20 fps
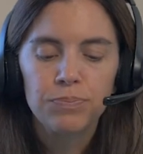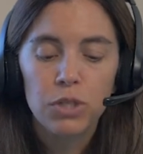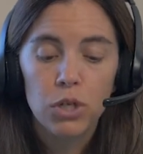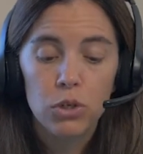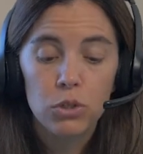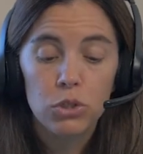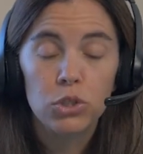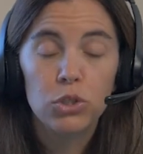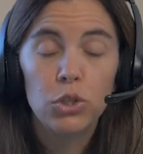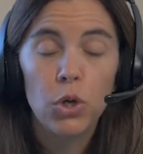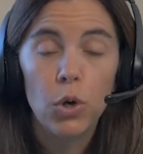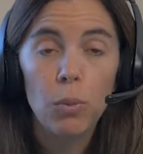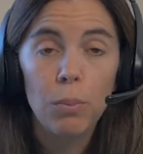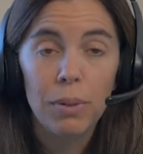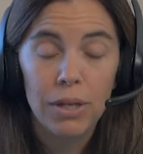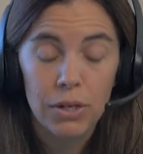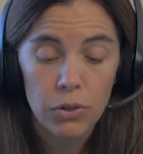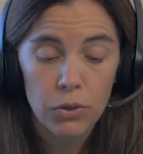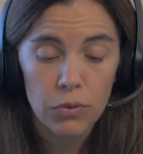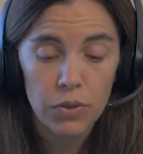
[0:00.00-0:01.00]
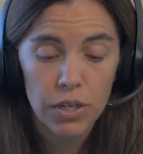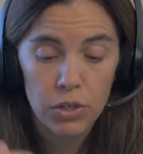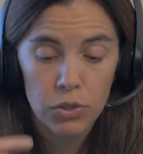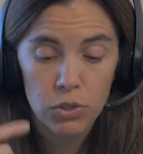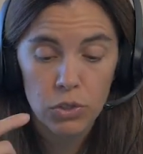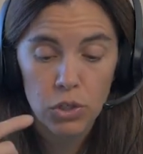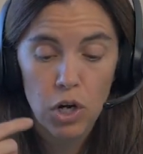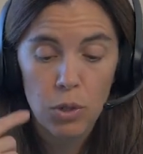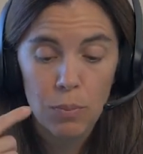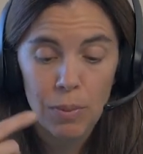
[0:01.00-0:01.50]
are so bitter that your
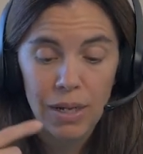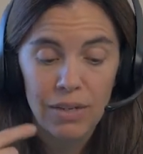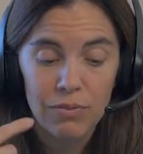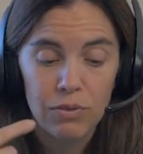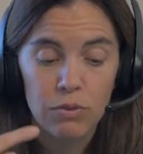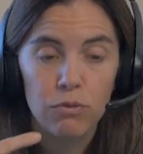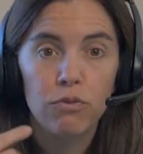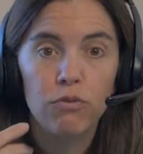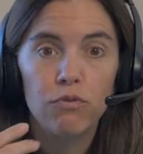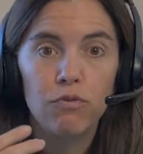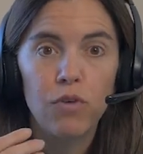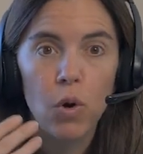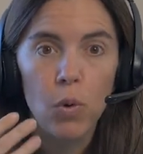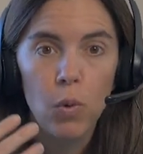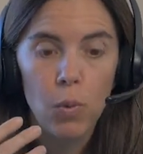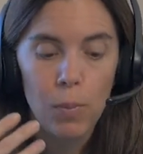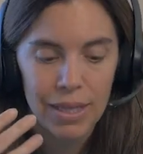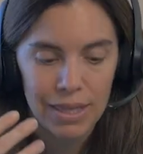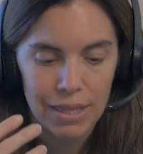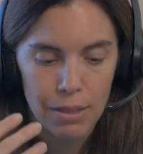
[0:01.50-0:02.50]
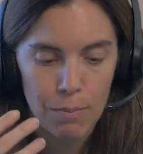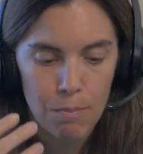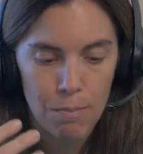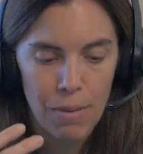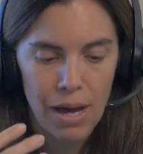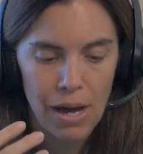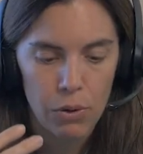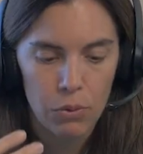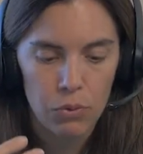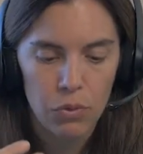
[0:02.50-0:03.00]
dog might even foam at the
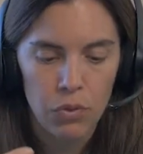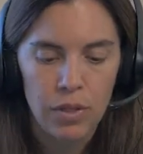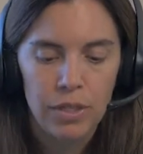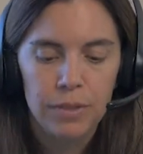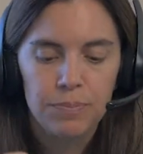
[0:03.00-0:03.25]
mouth.